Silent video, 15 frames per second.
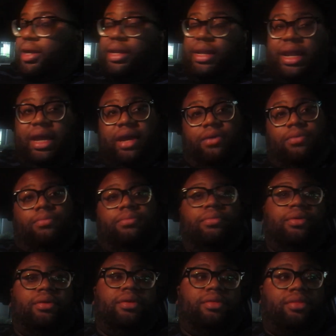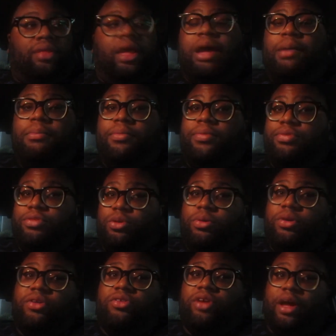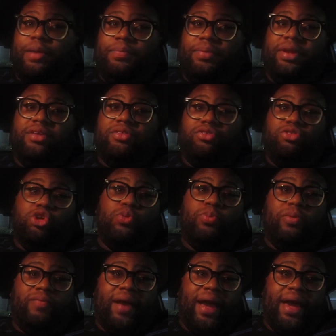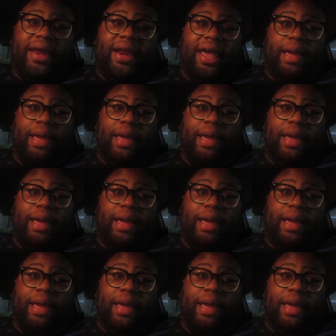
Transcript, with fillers: Now, some storage companies do provide